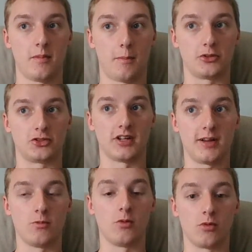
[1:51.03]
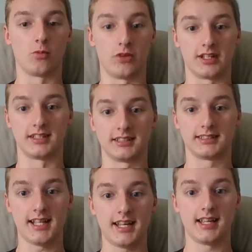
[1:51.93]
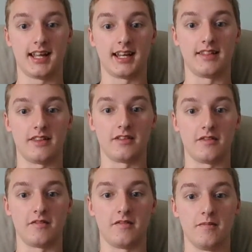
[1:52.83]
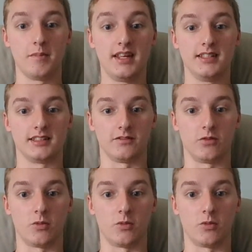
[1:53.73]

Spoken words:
portray what we're wanting to say, and in the means of